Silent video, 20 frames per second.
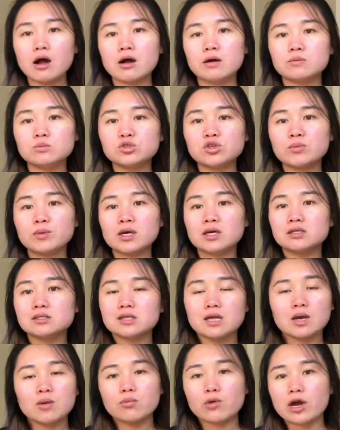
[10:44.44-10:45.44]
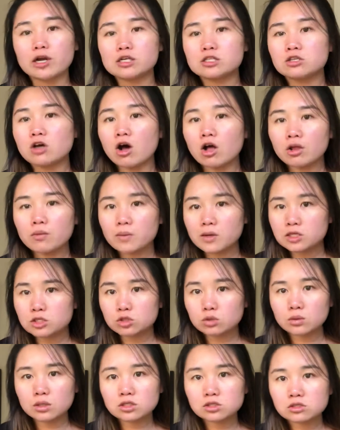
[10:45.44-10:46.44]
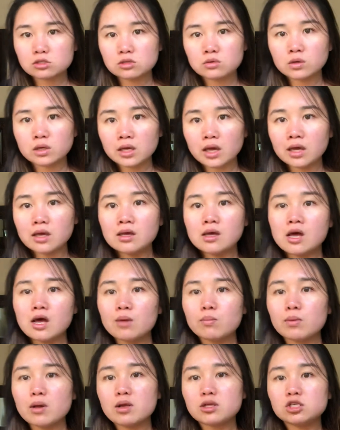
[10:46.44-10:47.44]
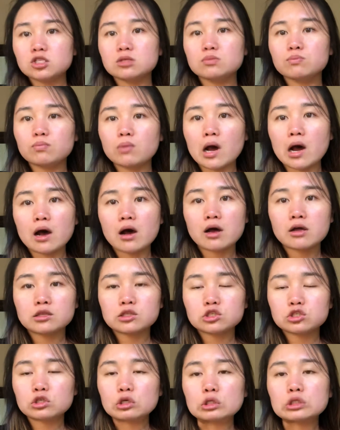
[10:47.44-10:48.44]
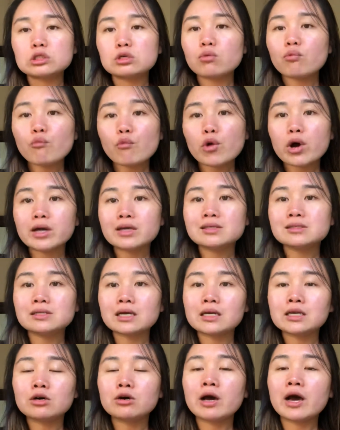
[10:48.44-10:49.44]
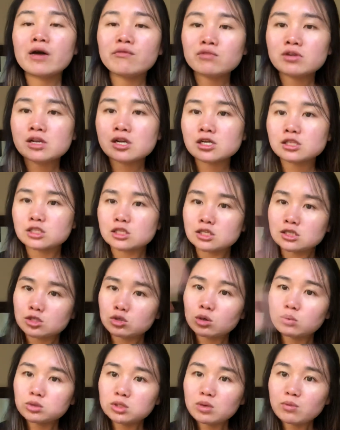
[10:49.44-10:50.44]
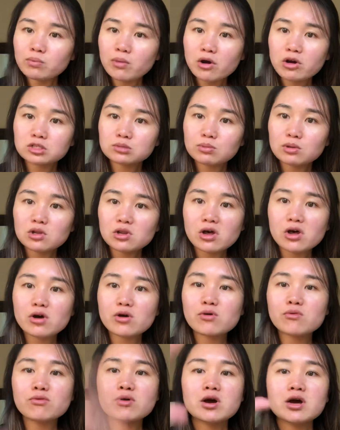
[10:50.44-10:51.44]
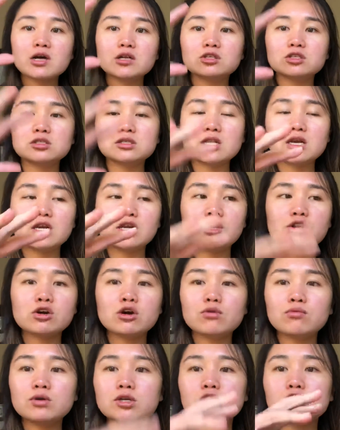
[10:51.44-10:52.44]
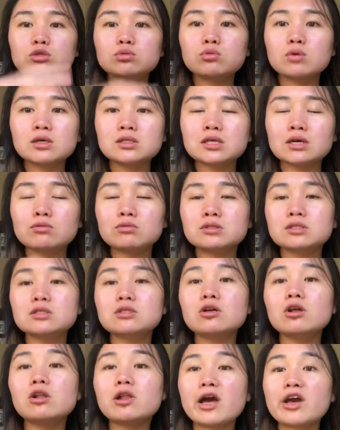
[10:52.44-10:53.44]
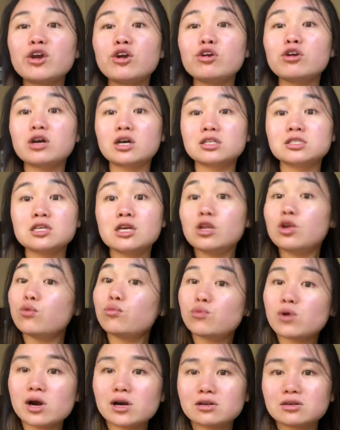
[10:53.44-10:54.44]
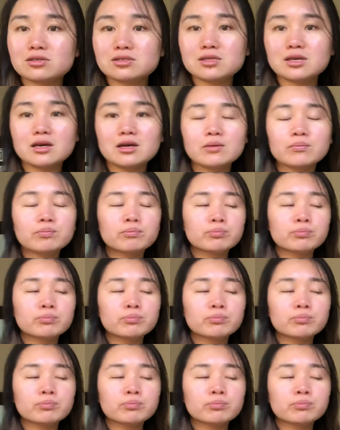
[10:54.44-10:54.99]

So I'm not saying practice all of page 22 to 28, but just certain ones, and I'll have in the description box below, just letting you know which ones I would still like you to continue practicing,